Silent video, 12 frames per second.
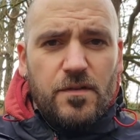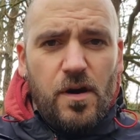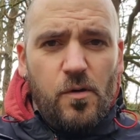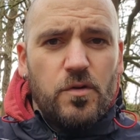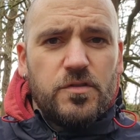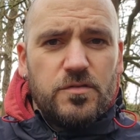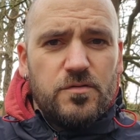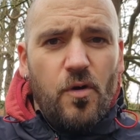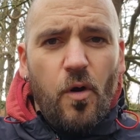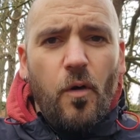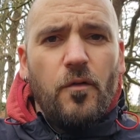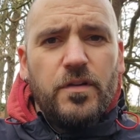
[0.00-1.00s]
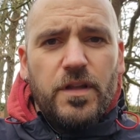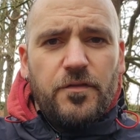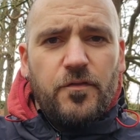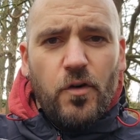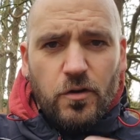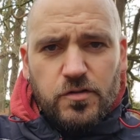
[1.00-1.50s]
so I wasn't overly
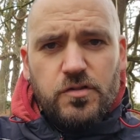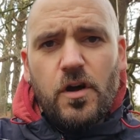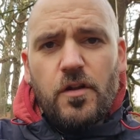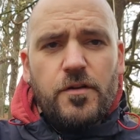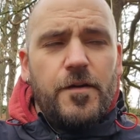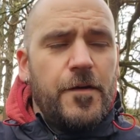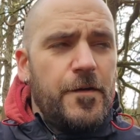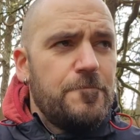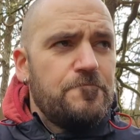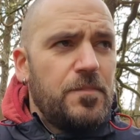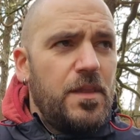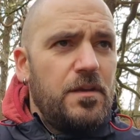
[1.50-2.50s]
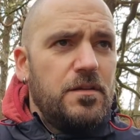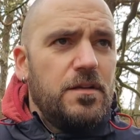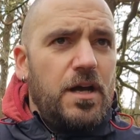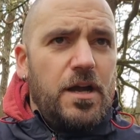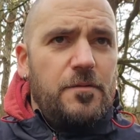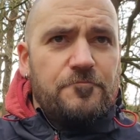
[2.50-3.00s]
fussed on
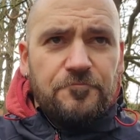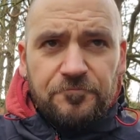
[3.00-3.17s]
like